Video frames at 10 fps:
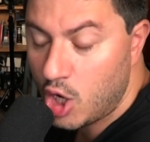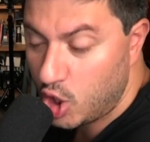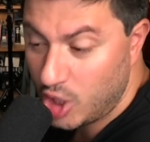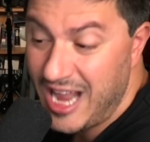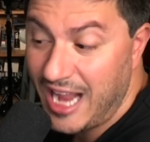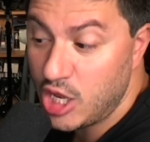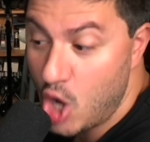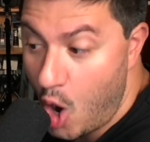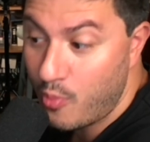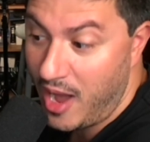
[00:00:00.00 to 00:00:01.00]
Goodnight
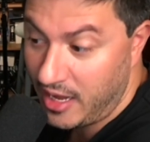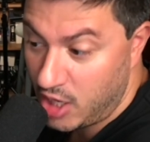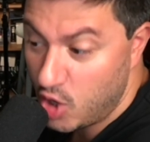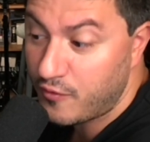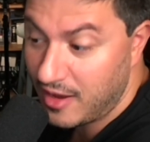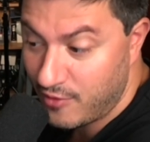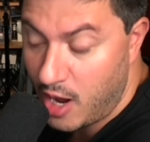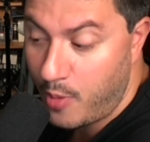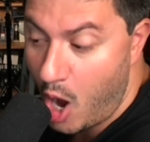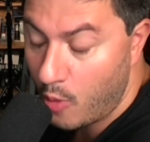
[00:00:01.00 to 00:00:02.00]
nobody. You've given
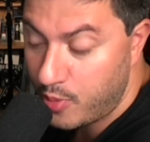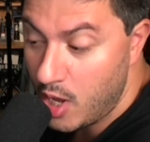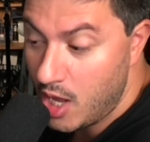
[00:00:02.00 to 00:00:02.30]
up hope.